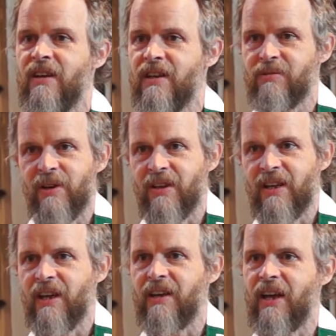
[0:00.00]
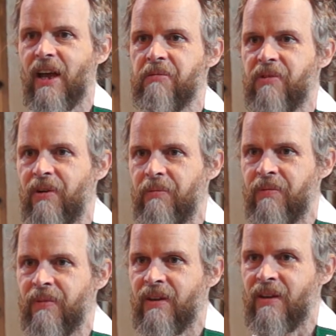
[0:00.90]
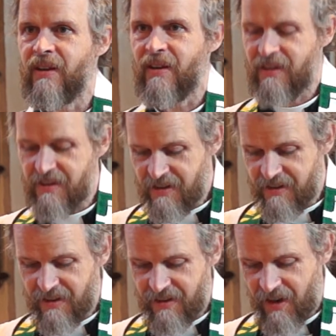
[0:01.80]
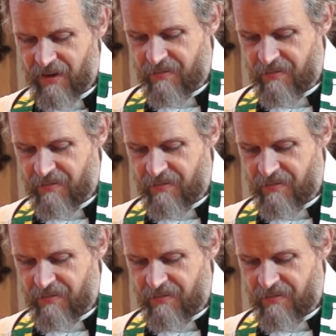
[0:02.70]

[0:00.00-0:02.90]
is where the king came from. This is his home.